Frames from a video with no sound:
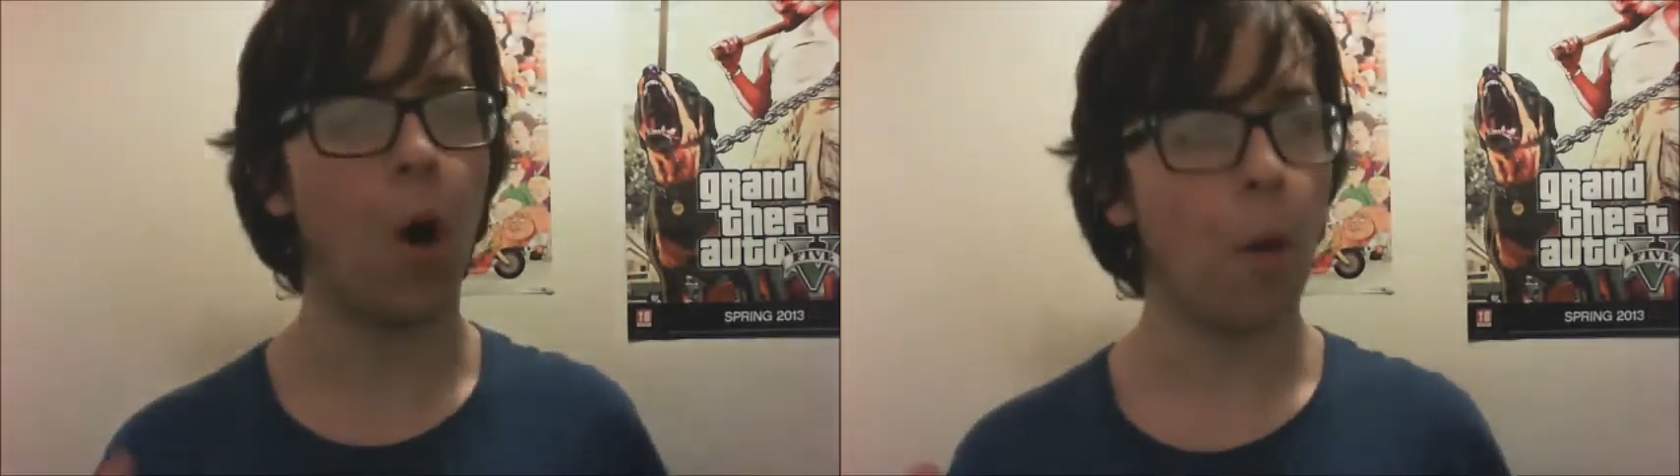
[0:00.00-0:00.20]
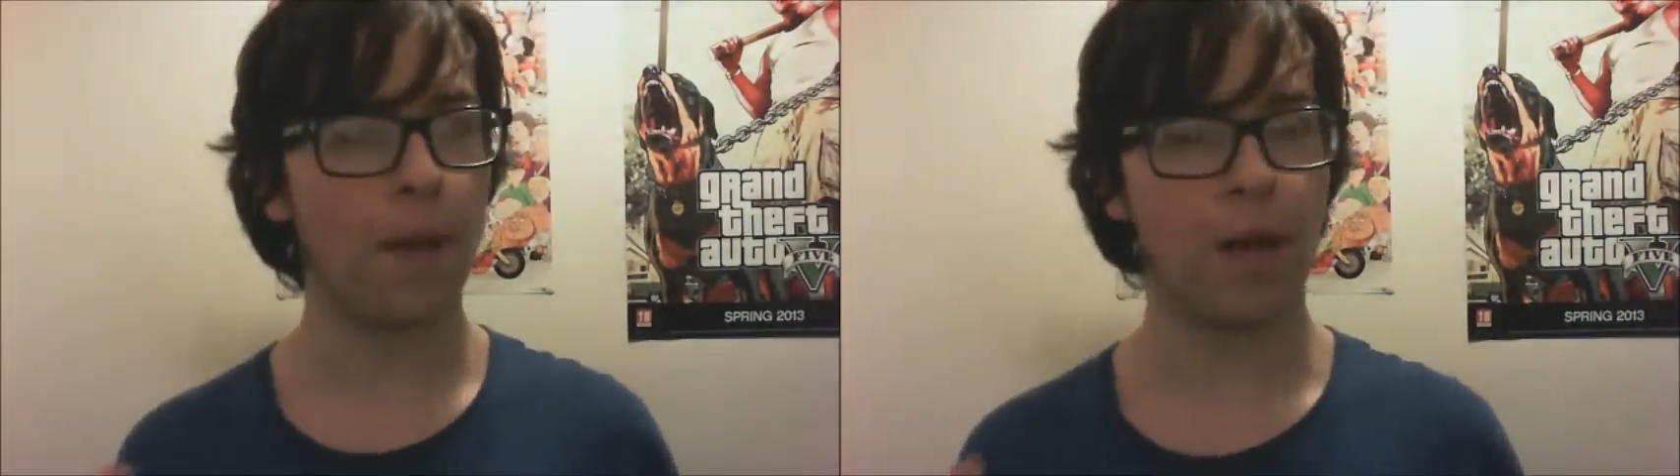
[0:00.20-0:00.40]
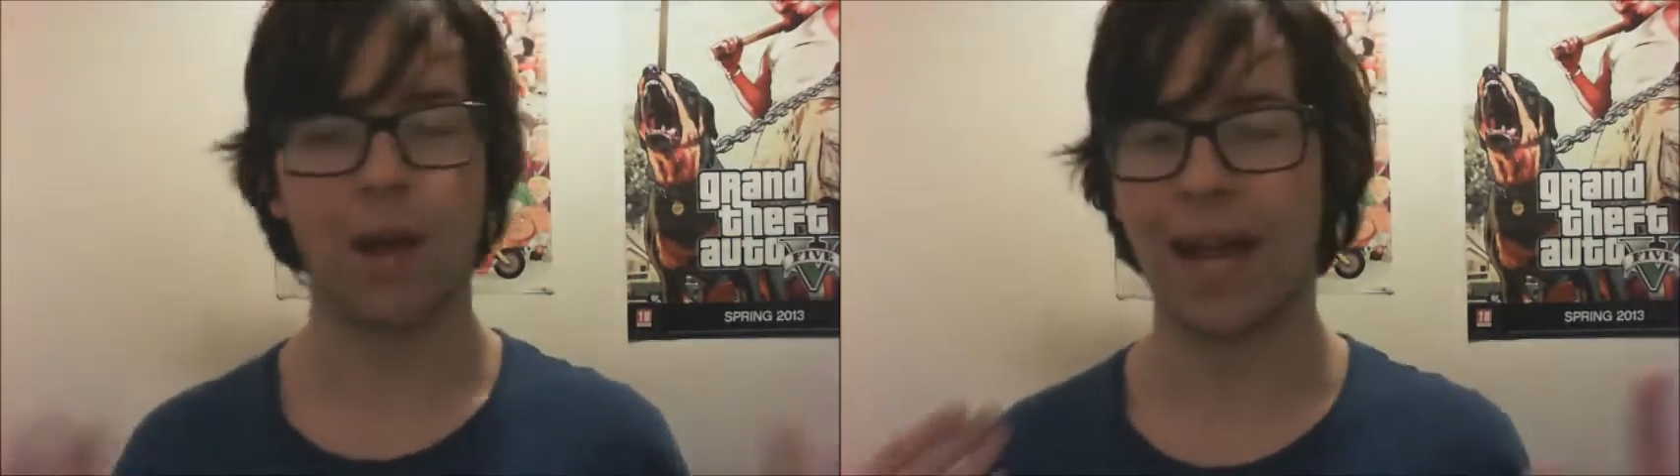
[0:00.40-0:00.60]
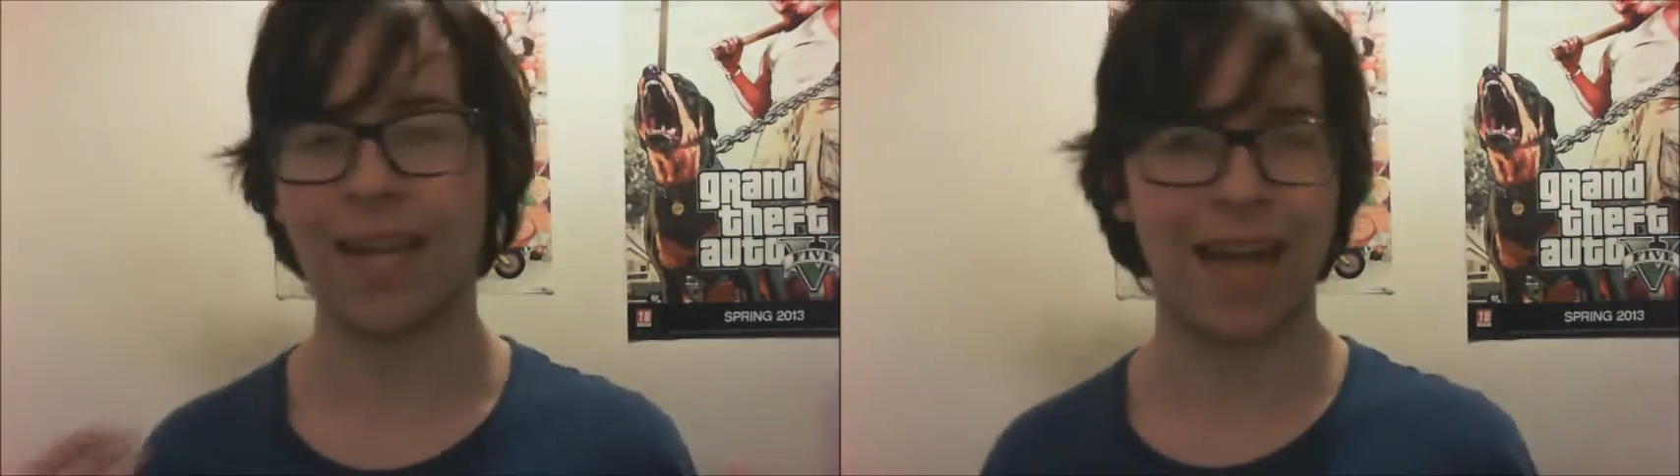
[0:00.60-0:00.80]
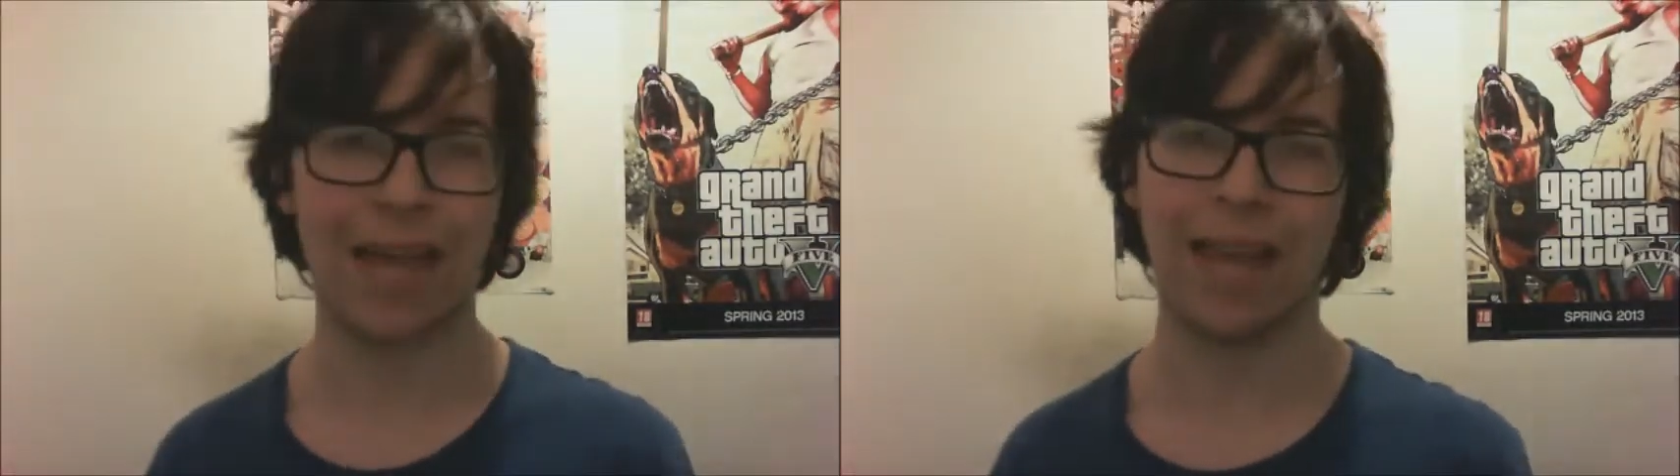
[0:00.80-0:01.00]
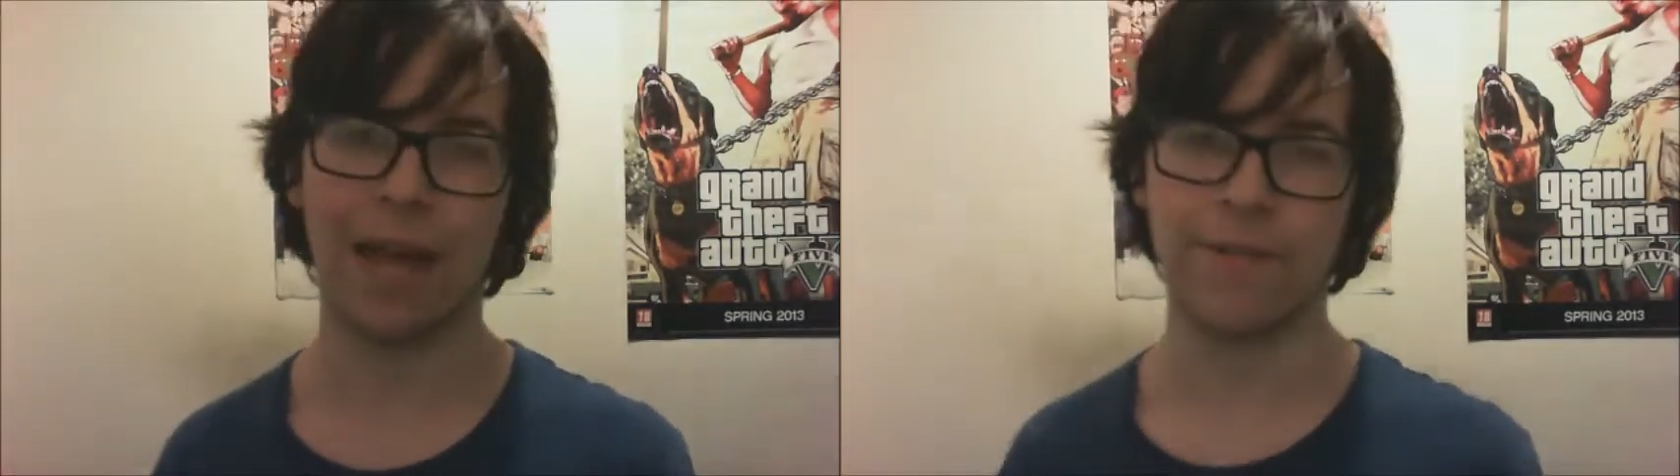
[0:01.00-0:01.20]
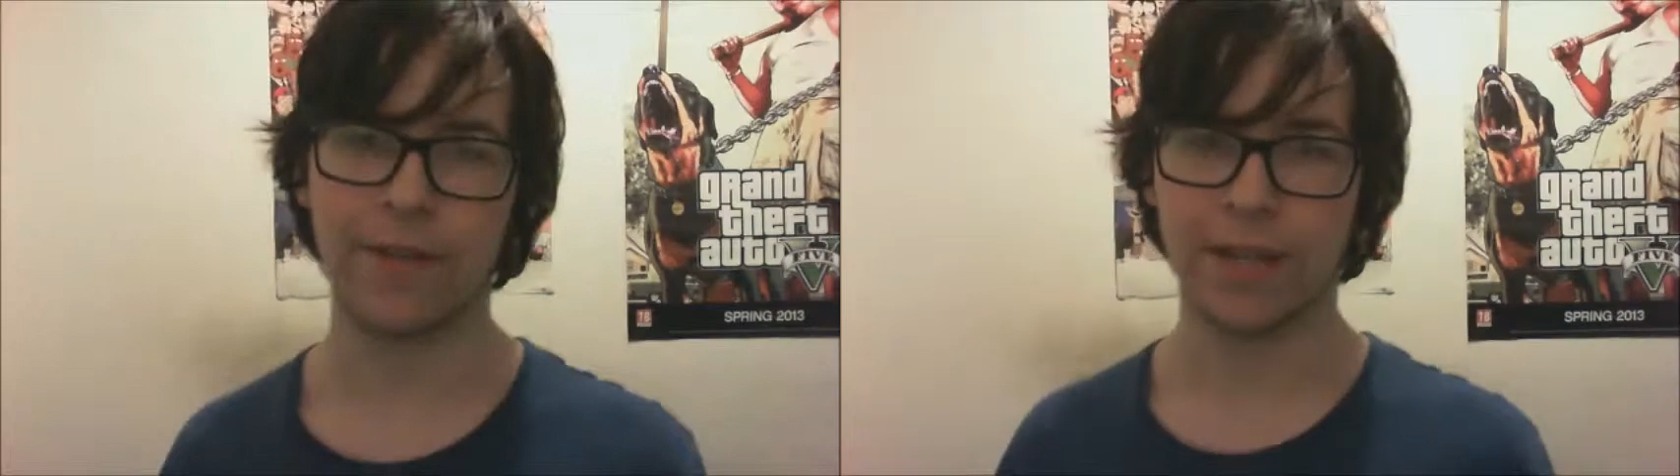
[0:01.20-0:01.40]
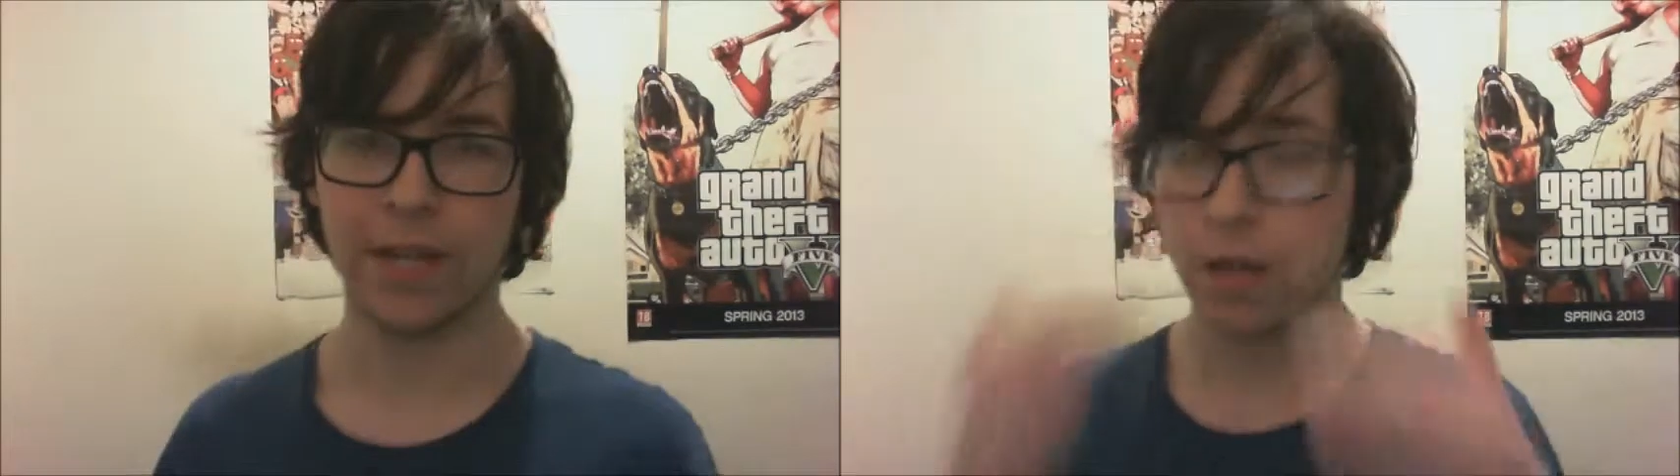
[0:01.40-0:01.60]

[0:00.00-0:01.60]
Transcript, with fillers: Oh my god, I died laughing.